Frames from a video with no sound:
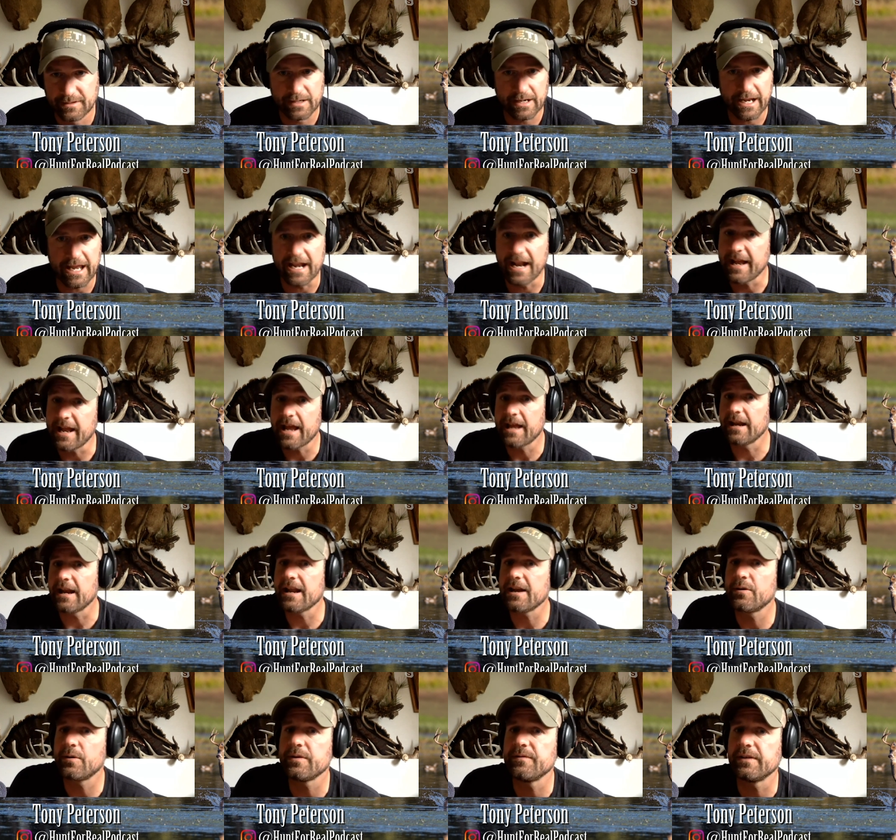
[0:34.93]
And I
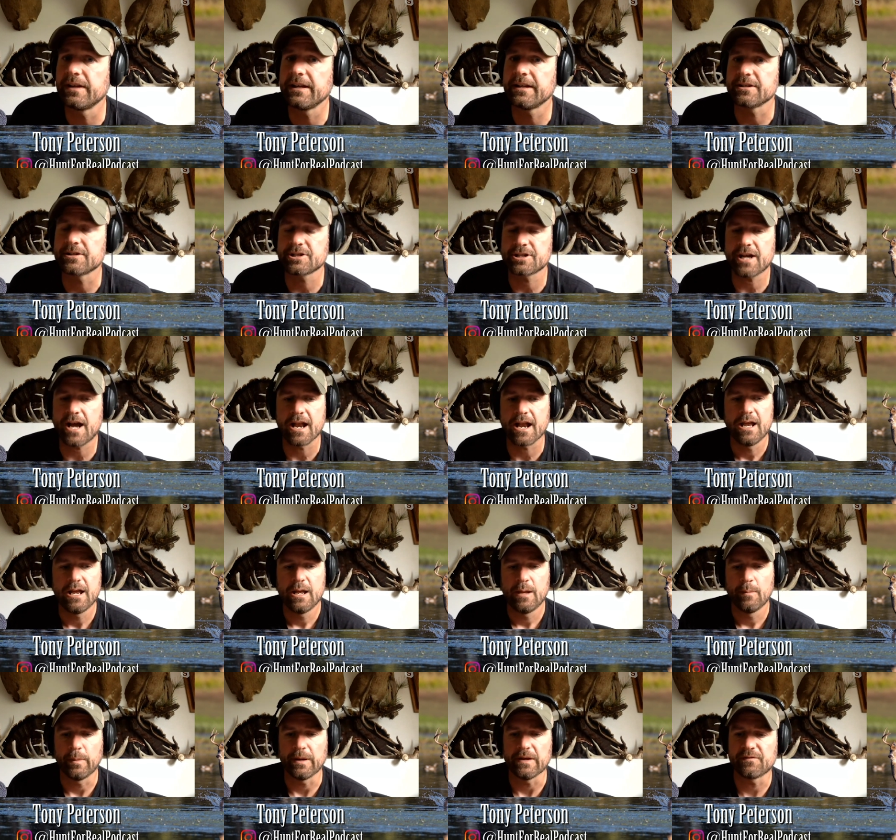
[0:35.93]
don't even get a shot,
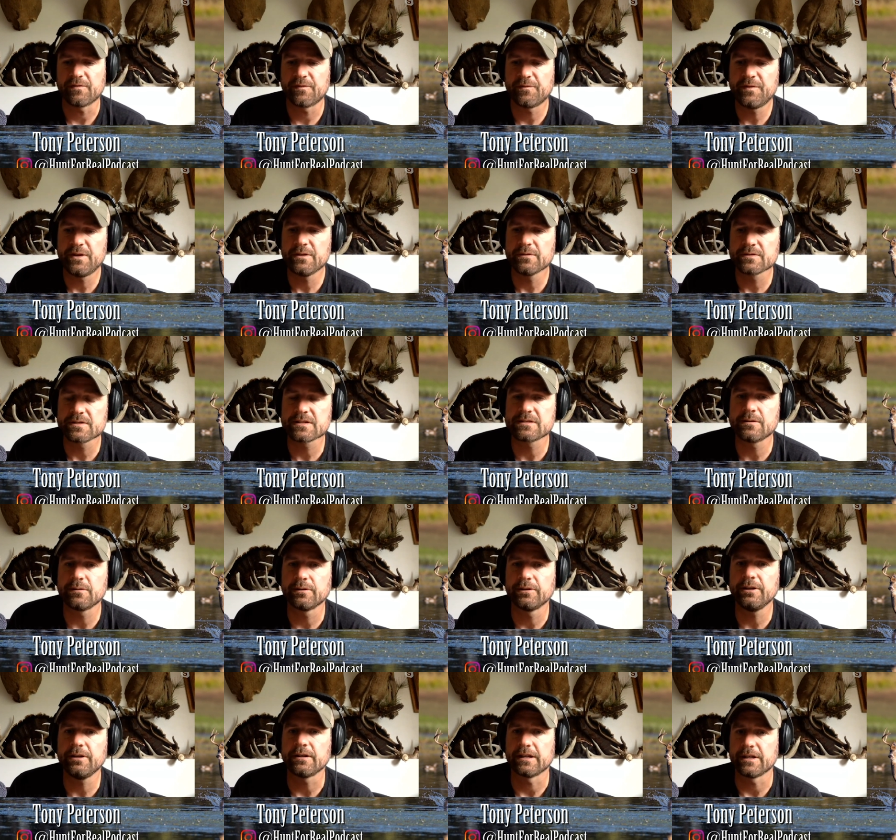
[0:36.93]
but it feels so
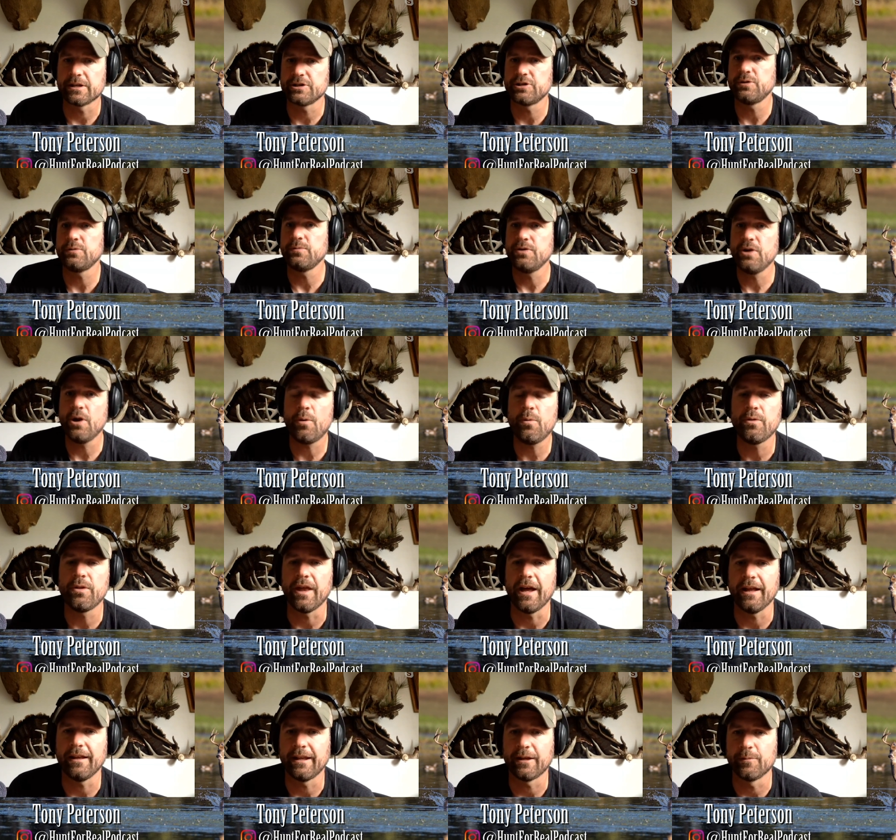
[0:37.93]
good because you know
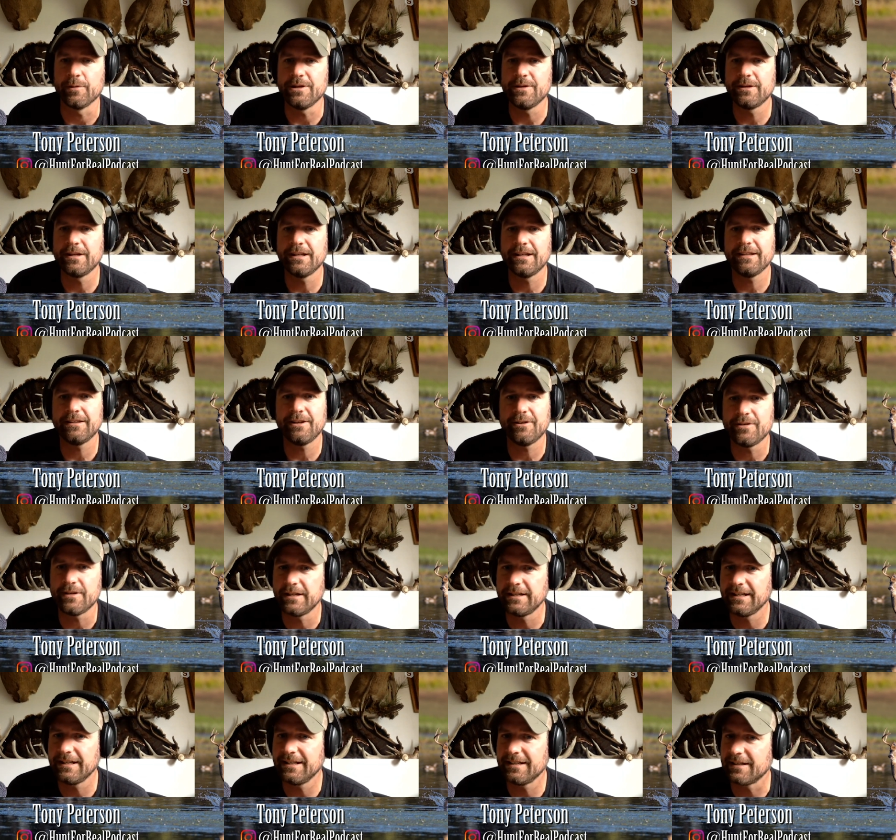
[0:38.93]
that. Like when you get in there and you
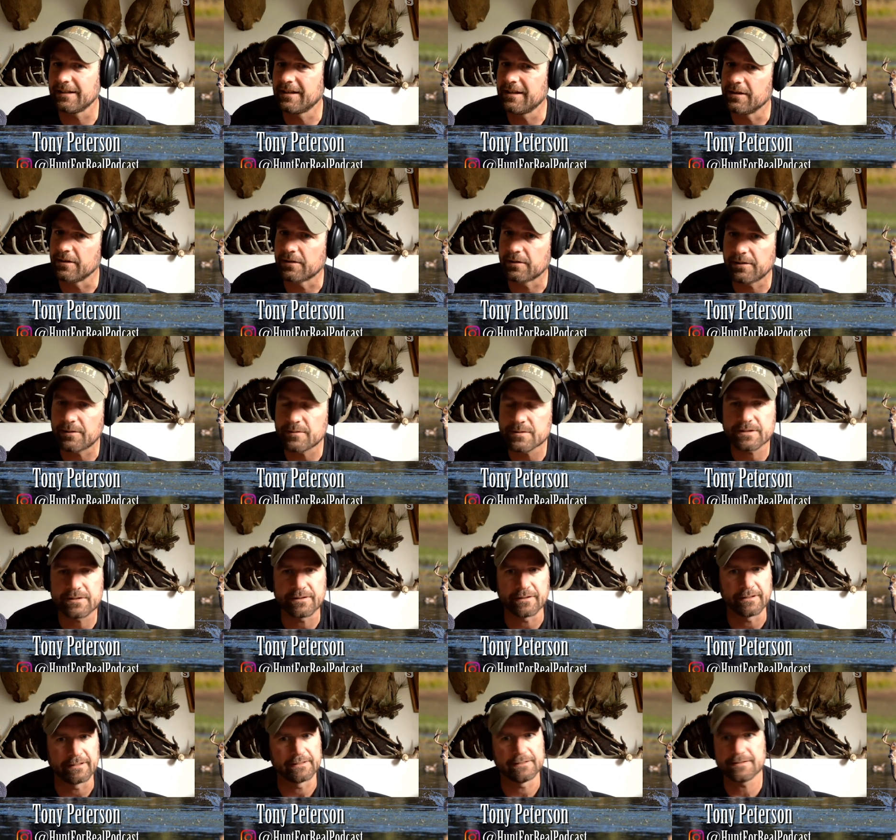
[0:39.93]
get in closer and
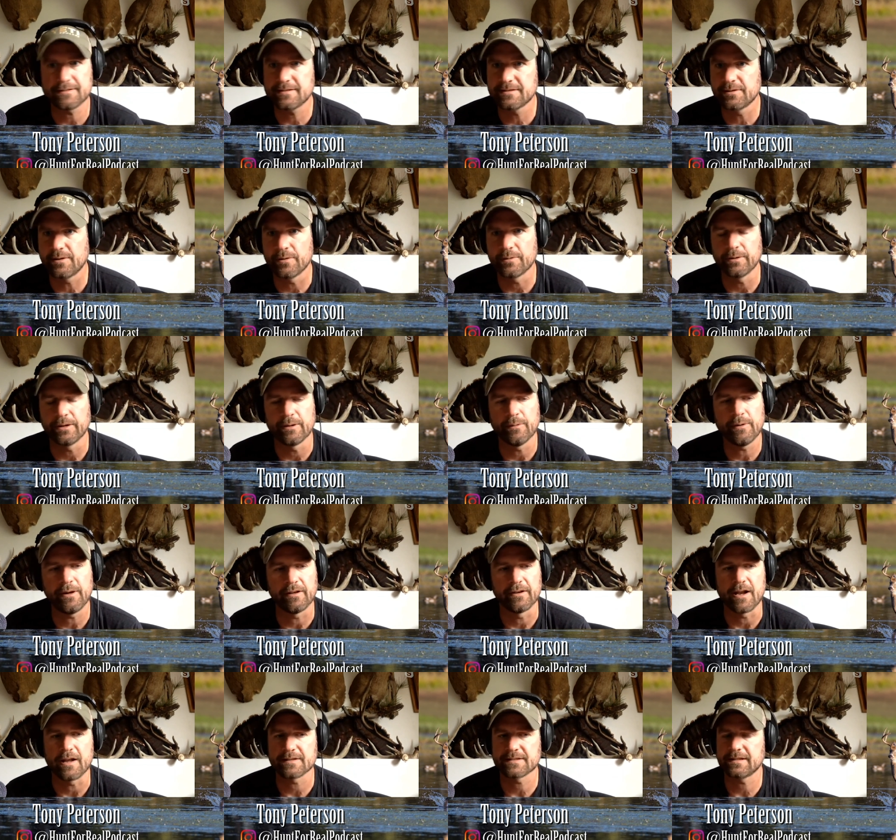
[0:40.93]
you're like, this is going really well.
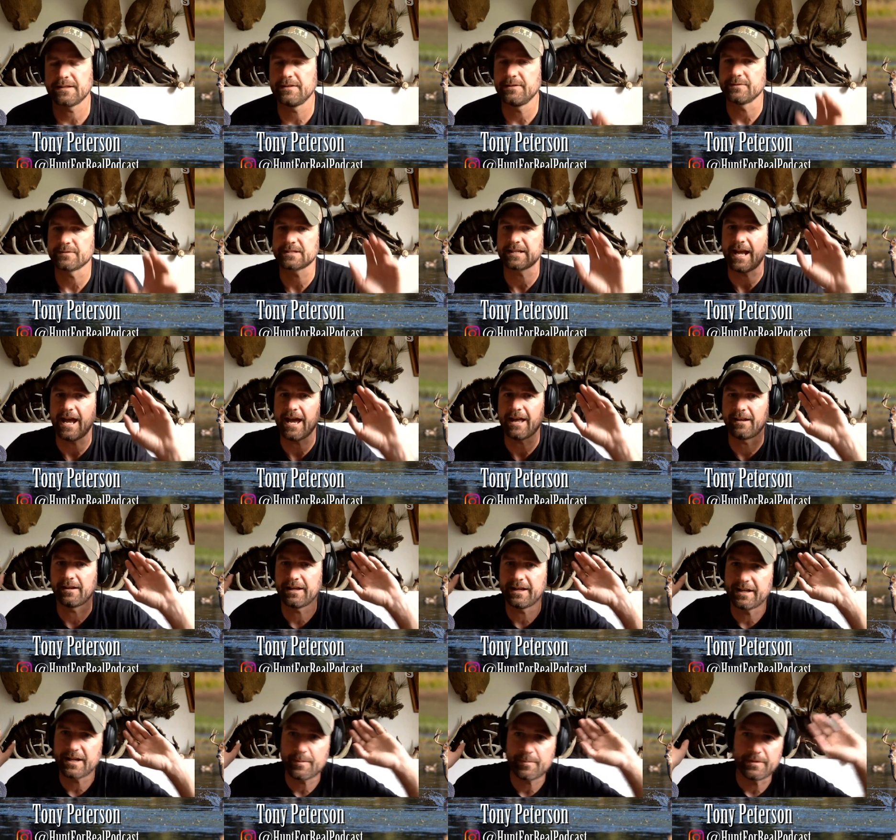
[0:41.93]
And all of a sudden those cattle
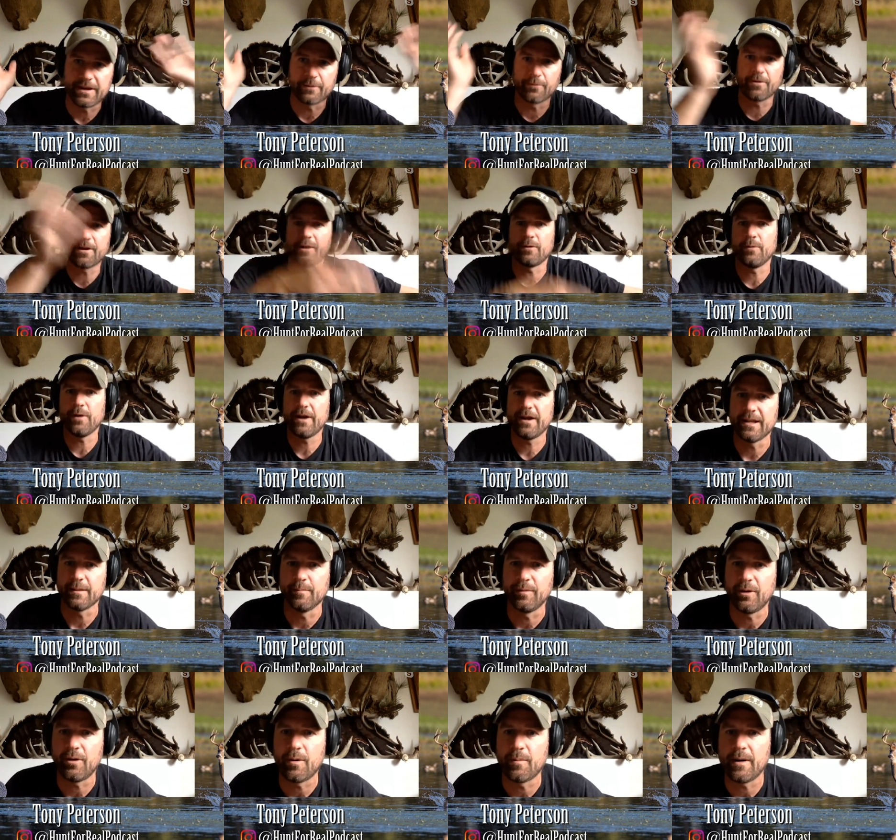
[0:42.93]
get up and they run away and they
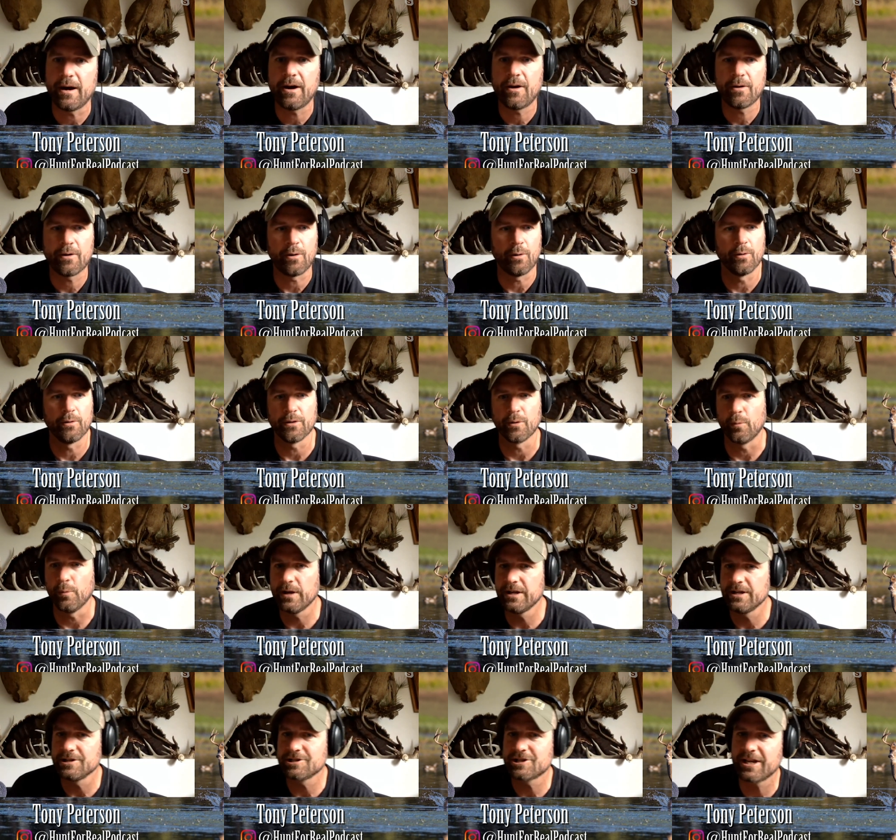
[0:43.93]
blow them out, or the
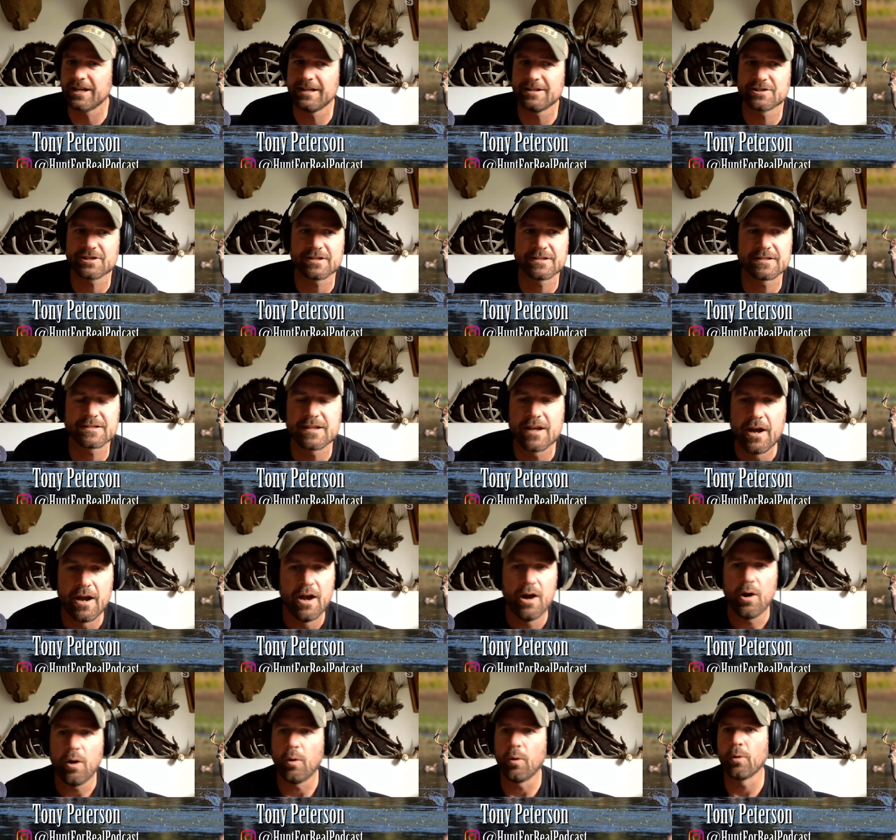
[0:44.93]
wind changes,
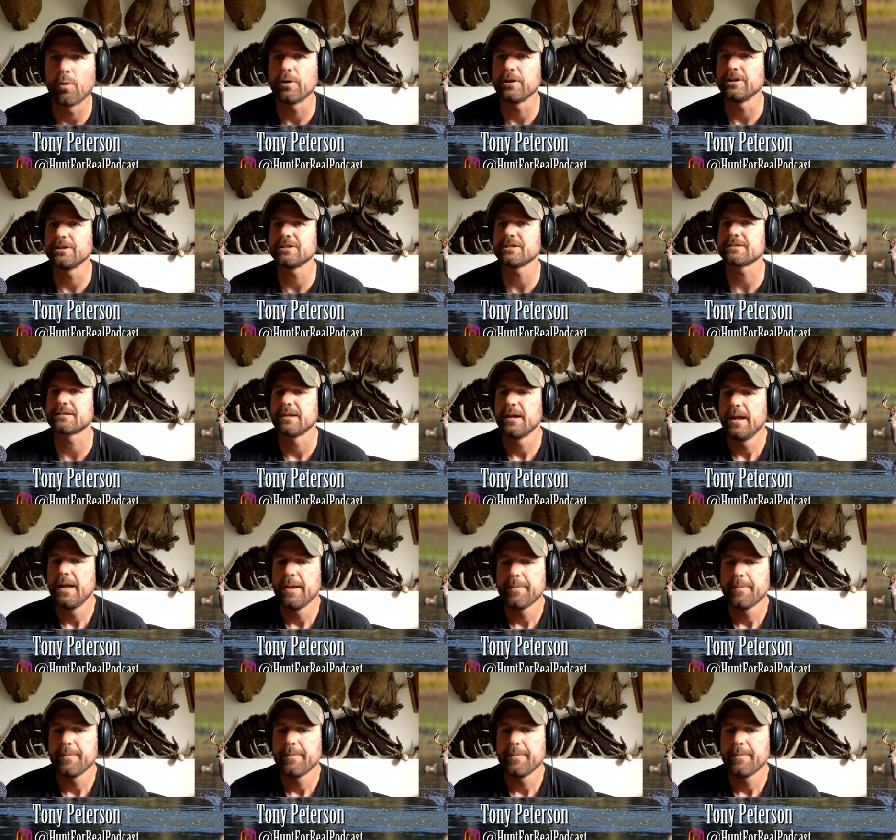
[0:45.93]
or you just,